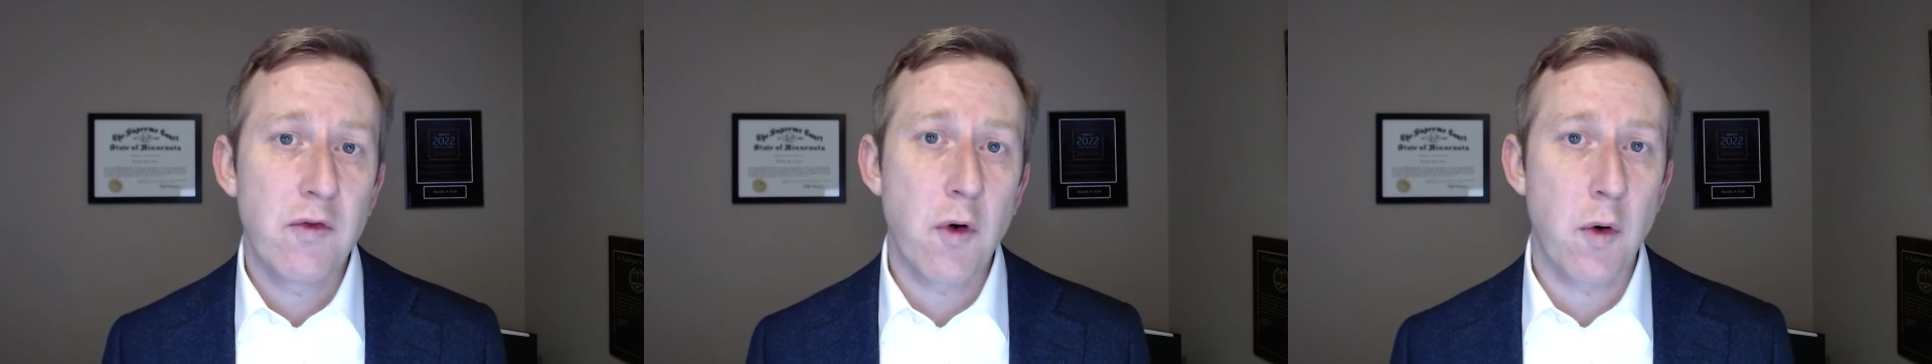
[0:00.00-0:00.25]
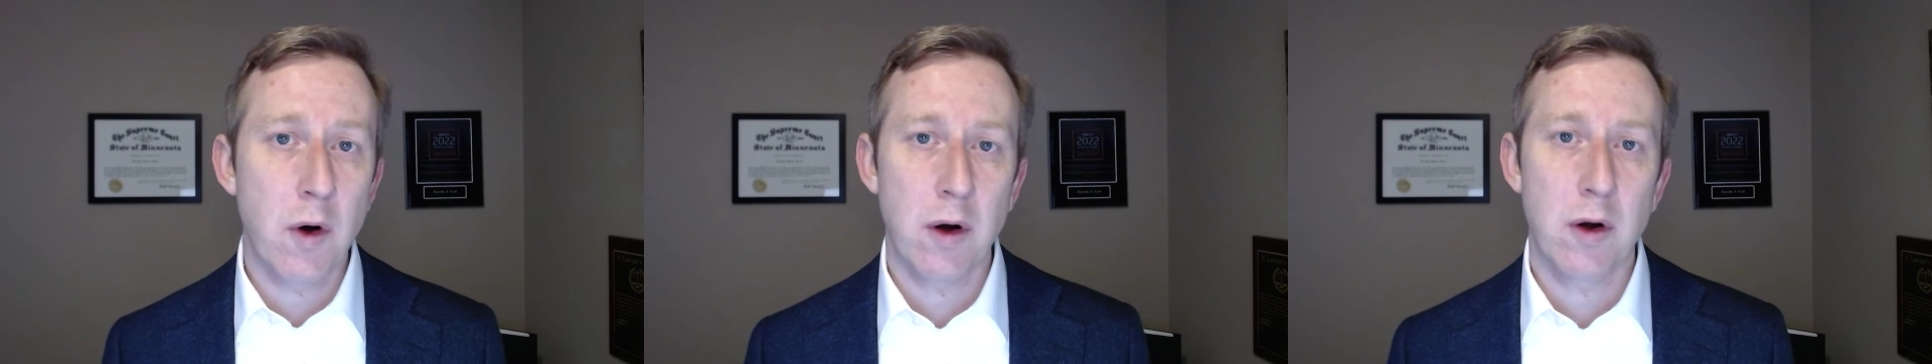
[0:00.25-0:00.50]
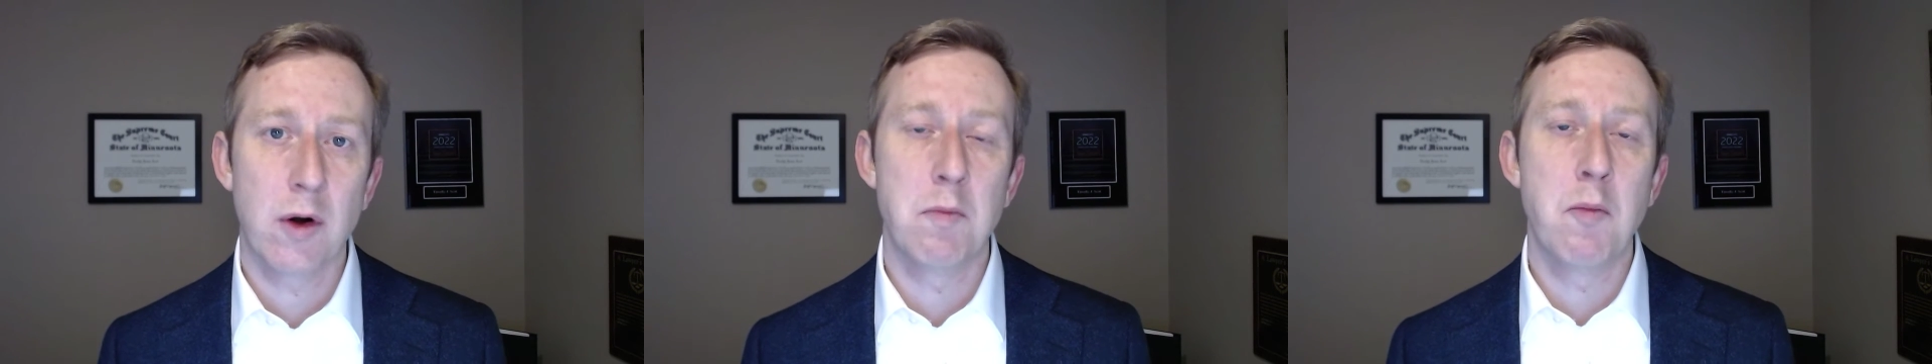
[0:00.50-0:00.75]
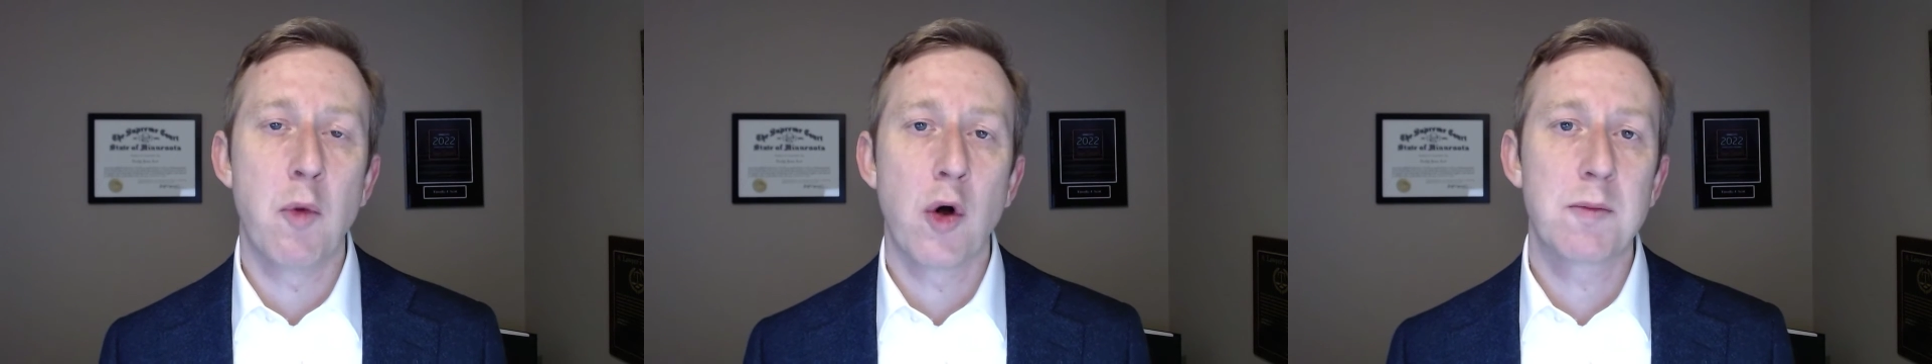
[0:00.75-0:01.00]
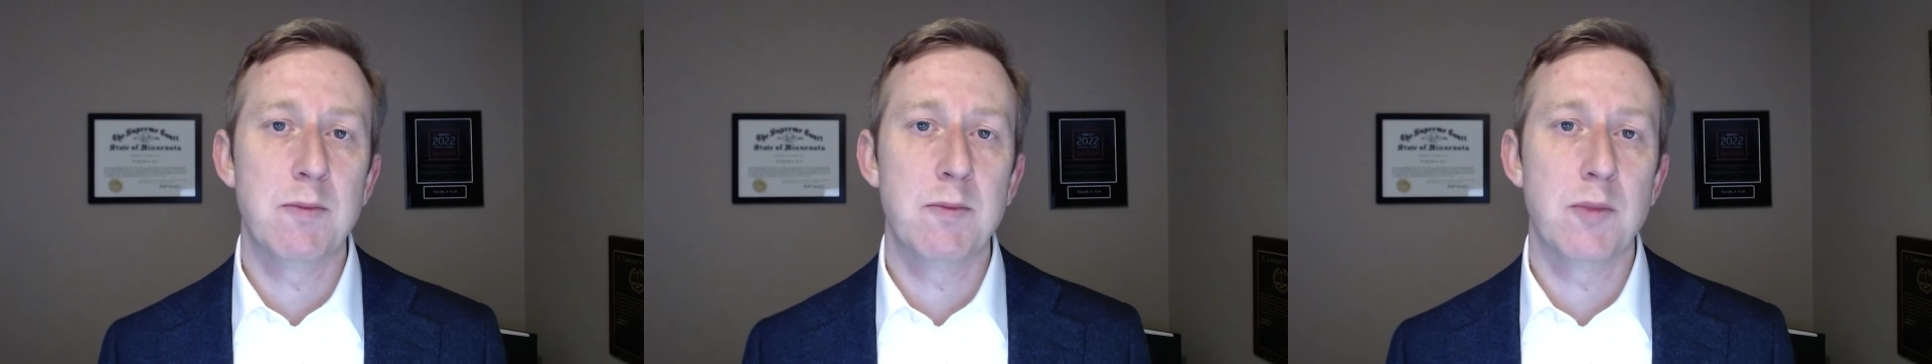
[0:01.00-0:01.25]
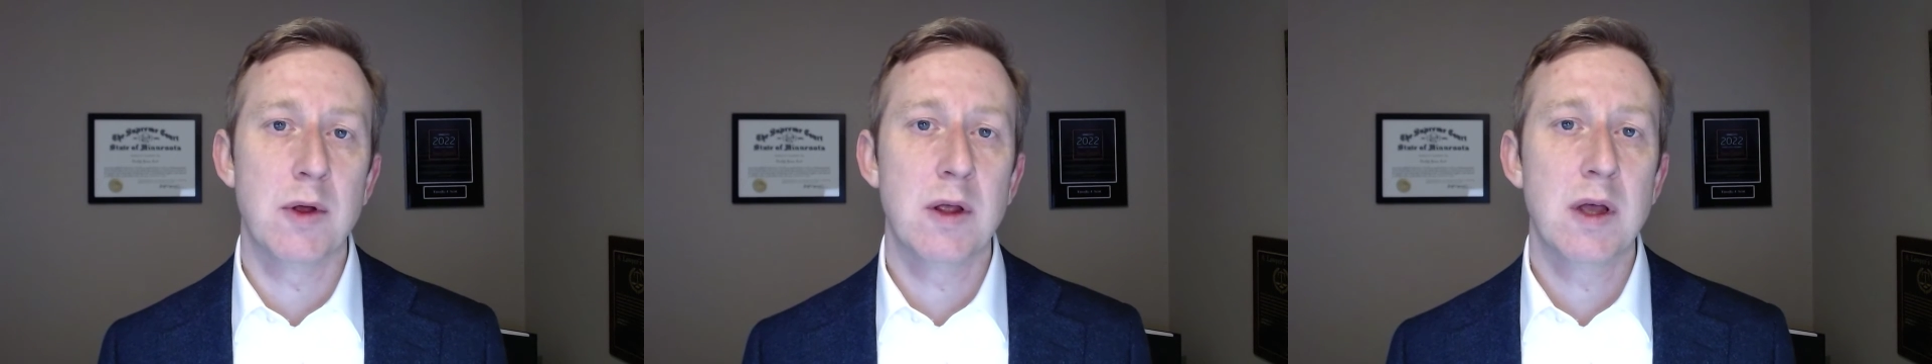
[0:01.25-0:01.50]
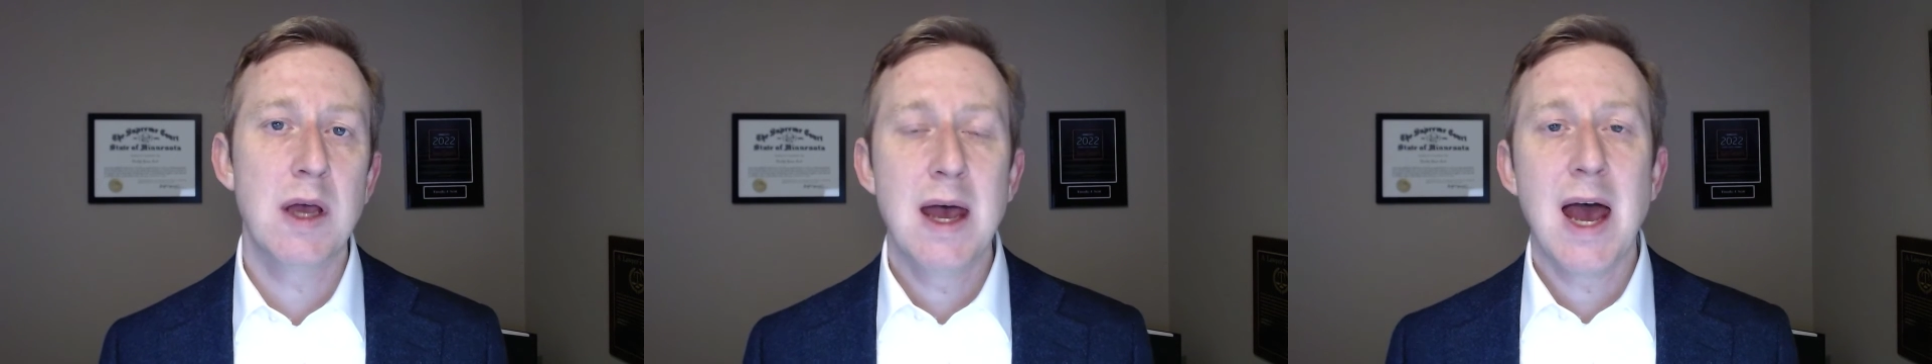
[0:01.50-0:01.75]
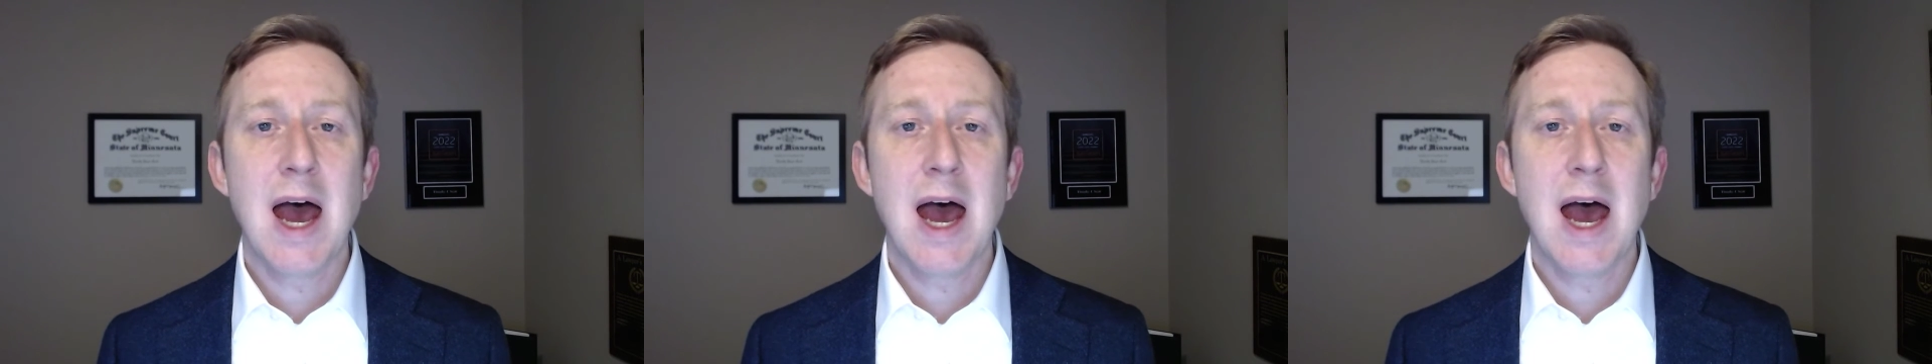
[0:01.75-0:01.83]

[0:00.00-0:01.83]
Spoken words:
4, or more people,